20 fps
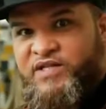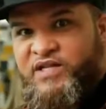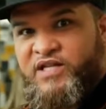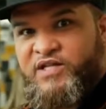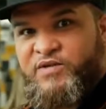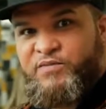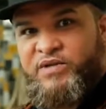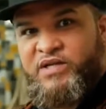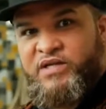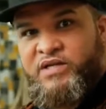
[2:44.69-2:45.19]

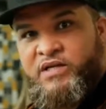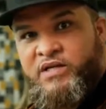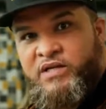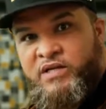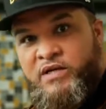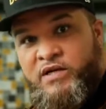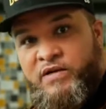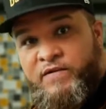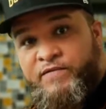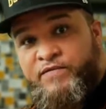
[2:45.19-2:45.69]
graphics and
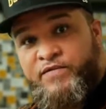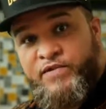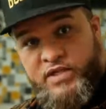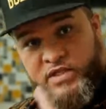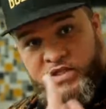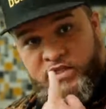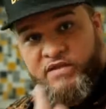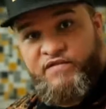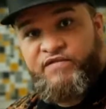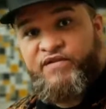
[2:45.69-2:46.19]
speed.
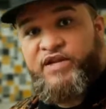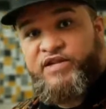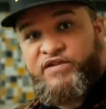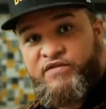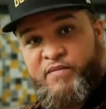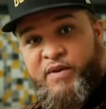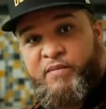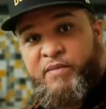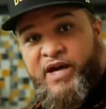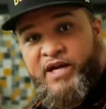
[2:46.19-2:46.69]
This is
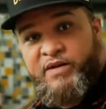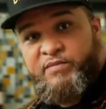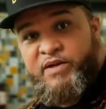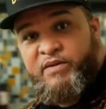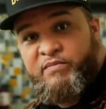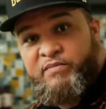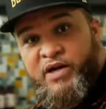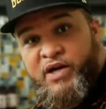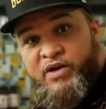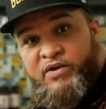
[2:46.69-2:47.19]
the face of my
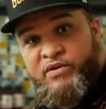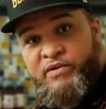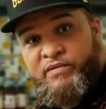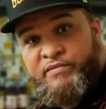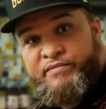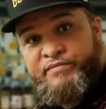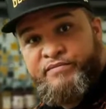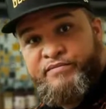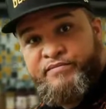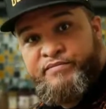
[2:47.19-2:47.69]
mind being
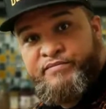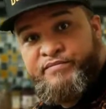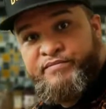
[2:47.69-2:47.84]
blown.